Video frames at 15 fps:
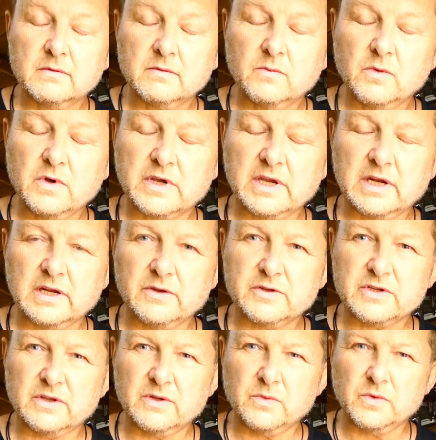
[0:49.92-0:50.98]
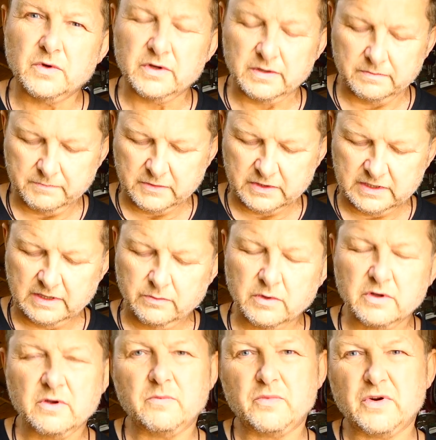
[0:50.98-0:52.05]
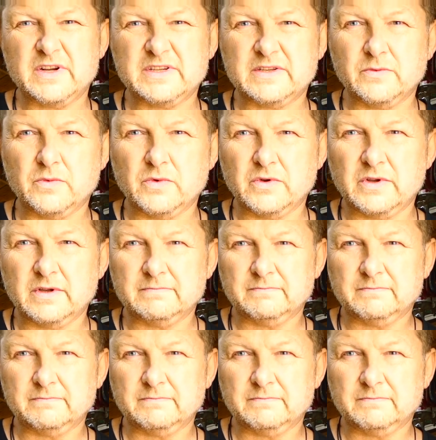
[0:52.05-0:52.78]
working loose on the wood, because they will compress the wood.